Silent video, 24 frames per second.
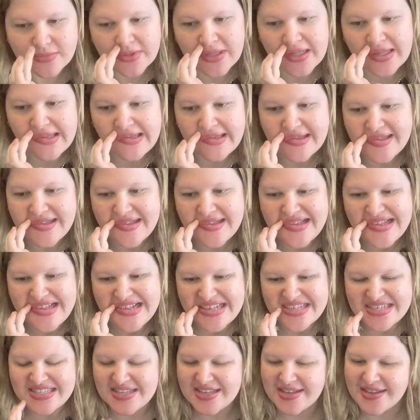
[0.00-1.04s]
Like,
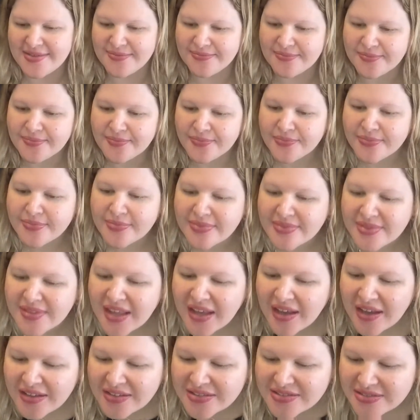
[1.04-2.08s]
see,
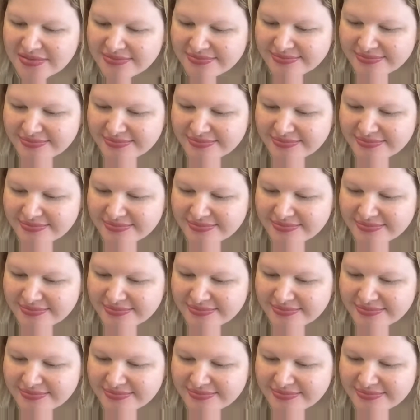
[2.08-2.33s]
I